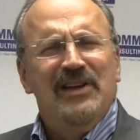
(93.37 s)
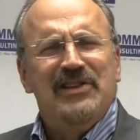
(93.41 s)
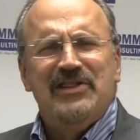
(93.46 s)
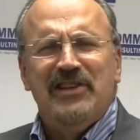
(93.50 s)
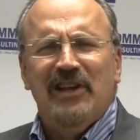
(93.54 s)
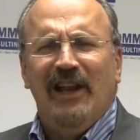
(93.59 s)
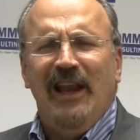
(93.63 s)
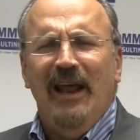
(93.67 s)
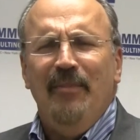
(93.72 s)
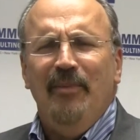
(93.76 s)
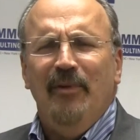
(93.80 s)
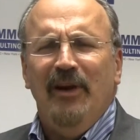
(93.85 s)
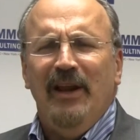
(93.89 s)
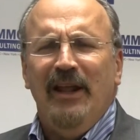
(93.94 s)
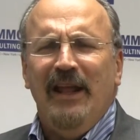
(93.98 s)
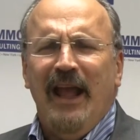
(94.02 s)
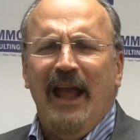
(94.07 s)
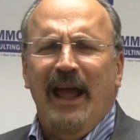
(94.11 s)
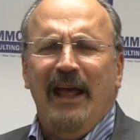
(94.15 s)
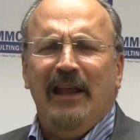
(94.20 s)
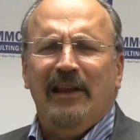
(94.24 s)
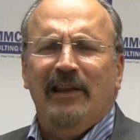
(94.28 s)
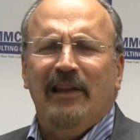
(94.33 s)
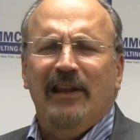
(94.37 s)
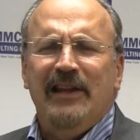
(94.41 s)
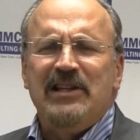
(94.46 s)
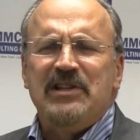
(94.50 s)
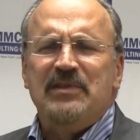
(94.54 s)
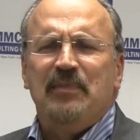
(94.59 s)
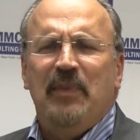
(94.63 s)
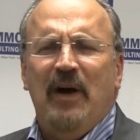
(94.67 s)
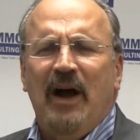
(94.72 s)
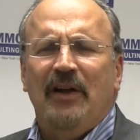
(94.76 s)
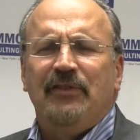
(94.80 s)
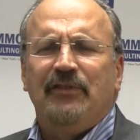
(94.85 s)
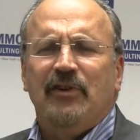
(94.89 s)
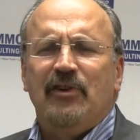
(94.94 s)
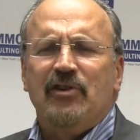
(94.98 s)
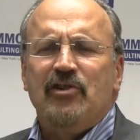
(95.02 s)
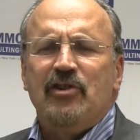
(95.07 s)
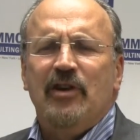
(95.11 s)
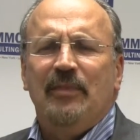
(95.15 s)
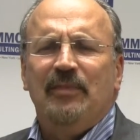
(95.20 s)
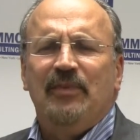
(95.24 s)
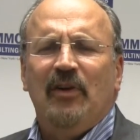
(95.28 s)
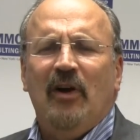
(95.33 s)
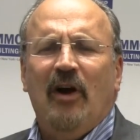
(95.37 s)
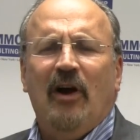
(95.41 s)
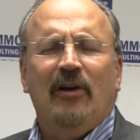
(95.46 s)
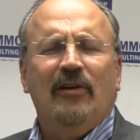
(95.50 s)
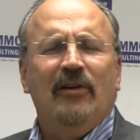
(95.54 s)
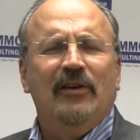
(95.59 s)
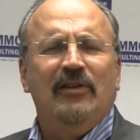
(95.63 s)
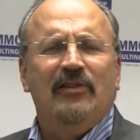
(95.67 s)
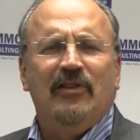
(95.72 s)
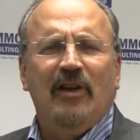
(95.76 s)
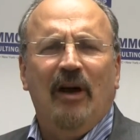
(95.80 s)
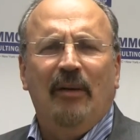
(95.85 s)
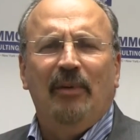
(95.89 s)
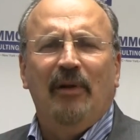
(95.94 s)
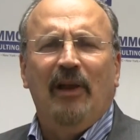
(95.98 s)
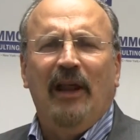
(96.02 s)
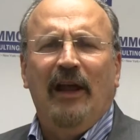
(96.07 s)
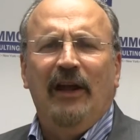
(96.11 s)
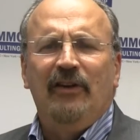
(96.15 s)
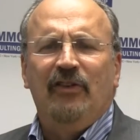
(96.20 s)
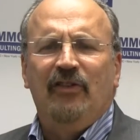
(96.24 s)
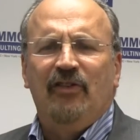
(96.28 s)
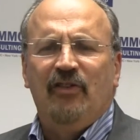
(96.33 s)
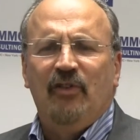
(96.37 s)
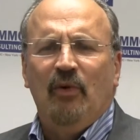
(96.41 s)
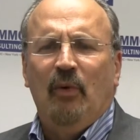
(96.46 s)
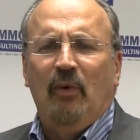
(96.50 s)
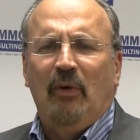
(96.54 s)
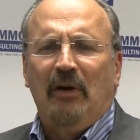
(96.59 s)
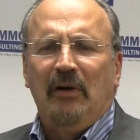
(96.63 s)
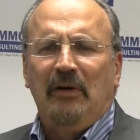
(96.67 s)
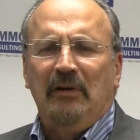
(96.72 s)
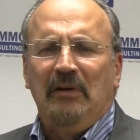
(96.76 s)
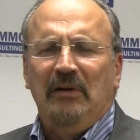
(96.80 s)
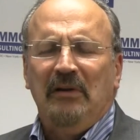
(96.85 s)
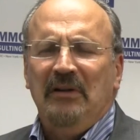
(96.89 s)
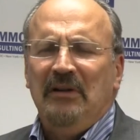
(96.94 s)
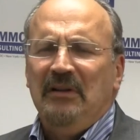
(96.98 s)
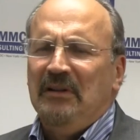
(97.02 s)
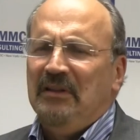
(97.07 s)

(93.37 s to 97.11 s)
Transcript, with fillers: Celebrity athlete sponsorships are a double-edged sword.